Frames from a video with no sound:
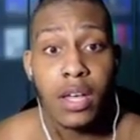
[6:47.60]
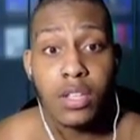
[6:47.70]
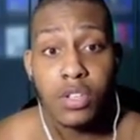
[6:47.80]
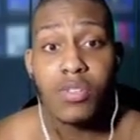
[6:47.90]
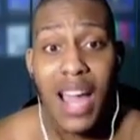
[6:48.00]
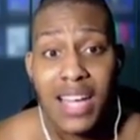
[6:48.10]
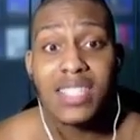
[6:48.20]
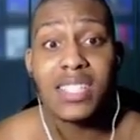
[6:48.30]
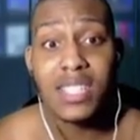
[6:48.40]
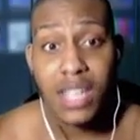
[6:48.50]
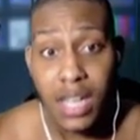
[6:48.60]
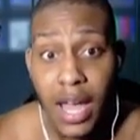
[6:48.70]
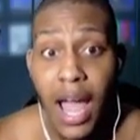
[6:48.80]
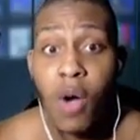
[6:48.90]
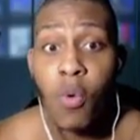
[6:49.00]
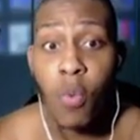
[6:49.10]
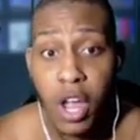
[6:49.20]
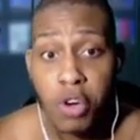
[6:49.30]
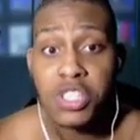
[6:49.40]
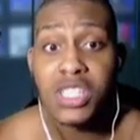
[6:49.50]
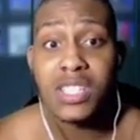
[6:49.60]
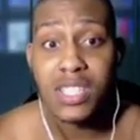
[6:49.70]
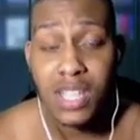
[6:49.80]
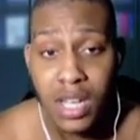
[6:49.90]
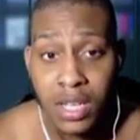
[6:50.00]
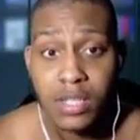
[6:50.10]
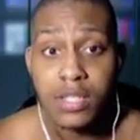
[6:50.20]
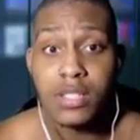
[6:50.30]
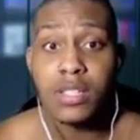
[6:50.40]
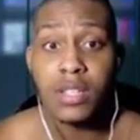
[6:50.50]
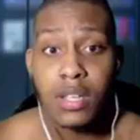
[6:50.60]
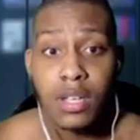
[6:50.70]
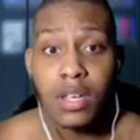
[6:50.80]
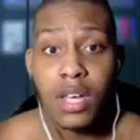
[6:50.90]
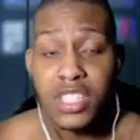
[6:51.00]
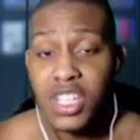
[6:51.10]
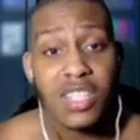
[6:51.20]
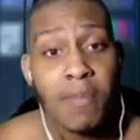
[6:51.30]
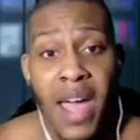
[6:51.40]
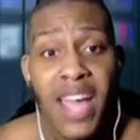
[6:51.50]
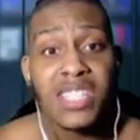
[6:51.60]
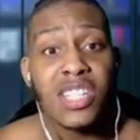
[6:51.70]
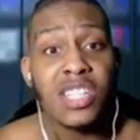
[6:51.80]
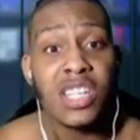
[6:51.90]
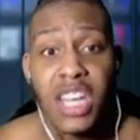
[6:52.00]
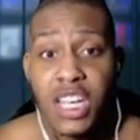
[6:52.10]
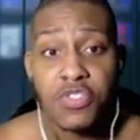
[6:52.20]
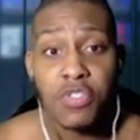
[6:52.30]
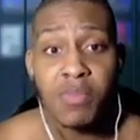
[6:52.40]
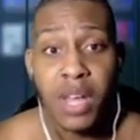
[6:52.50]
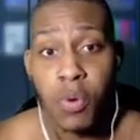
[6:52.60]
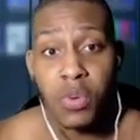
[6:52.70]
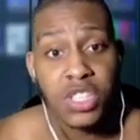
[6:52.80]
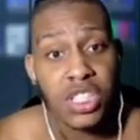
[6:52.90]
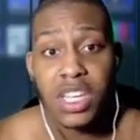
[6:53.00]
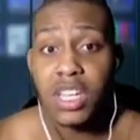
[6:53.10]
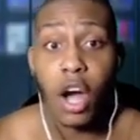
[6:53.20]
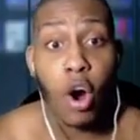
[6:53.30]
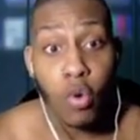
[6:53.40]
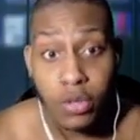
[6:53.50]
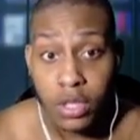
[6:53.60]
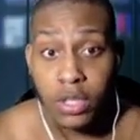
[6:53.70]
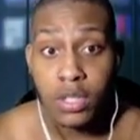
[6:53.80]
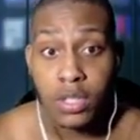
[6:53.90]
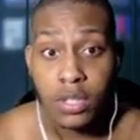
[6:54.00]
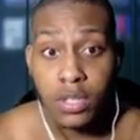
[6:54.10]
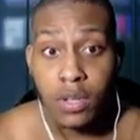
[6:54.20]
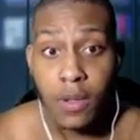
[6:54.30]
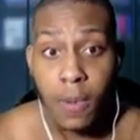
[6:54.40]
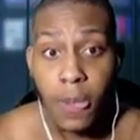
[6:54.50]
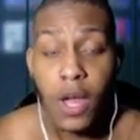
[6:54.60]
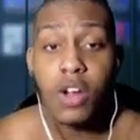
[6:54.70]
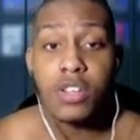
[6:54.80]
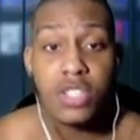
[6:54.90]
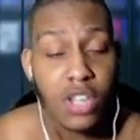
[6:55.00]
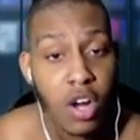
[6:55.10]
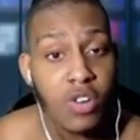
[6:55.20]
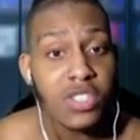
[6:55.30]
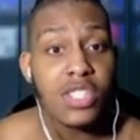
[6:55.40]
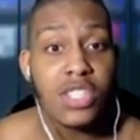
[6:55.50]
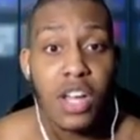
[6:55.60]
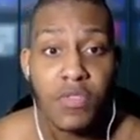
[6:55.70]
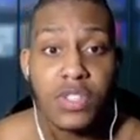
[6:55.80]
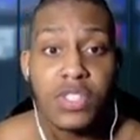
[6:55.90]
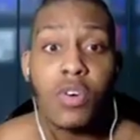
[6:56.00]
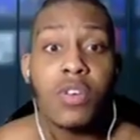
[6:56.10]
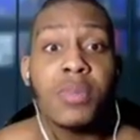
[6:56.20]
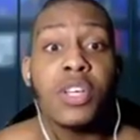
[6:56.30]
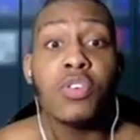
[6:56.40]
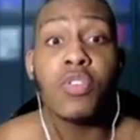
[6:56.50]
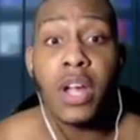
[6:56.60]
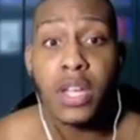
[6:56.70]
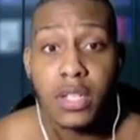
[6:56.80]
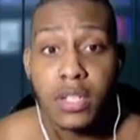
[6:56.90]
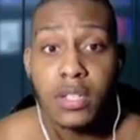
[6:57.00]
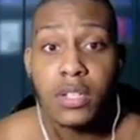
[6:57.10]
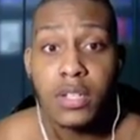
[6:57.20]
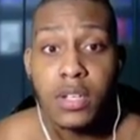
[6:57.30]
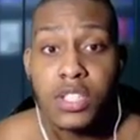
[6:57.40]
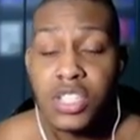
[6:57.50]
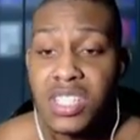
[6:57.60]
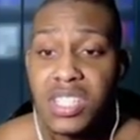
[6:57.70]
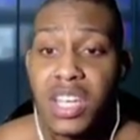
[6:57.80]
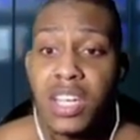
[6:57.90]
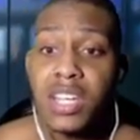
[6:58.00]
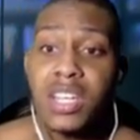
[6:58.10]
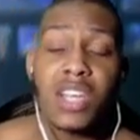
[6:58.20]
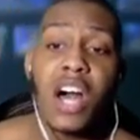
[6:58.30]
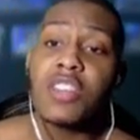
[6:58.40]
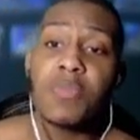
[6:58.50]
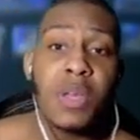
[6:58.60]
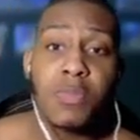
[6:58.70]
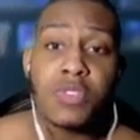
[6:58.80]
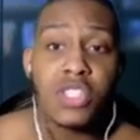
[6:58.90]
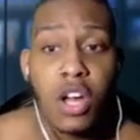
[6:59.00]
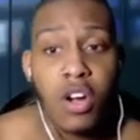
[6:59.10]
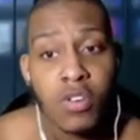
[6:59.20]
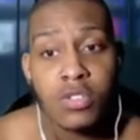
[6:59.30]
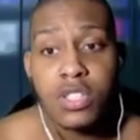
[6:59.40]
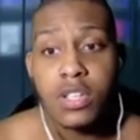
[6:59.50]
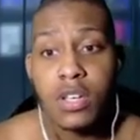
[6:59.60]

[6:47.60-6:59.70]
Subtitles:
You guys see how well she sings. Just imagine years from now when she get older. Her songs and stuff is going to be great. She's singing these other people's songs,